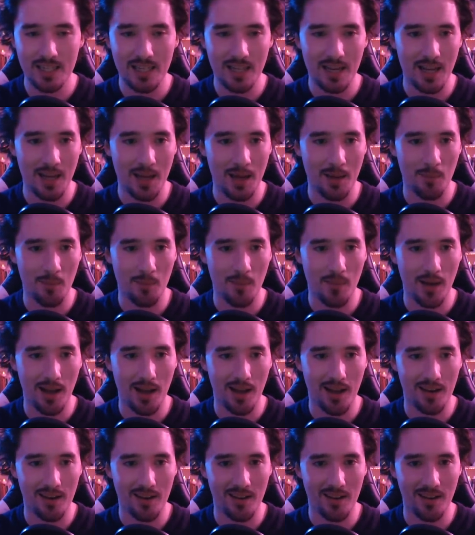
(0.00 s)
and
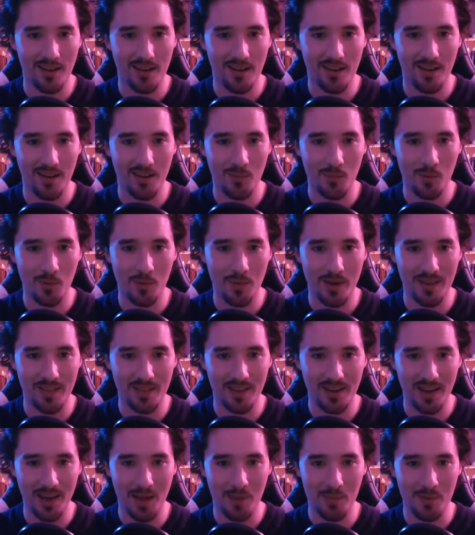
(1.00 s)
we'll make
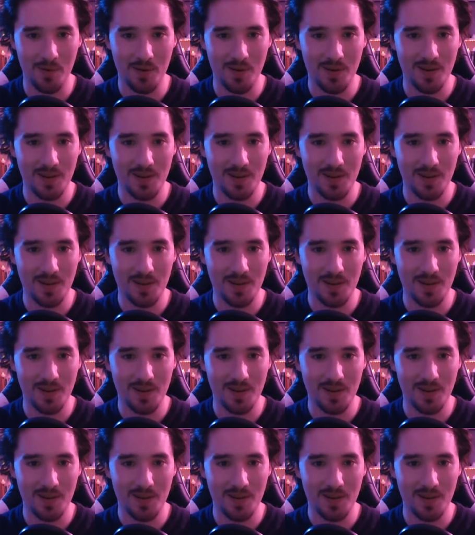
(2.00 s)
that happen.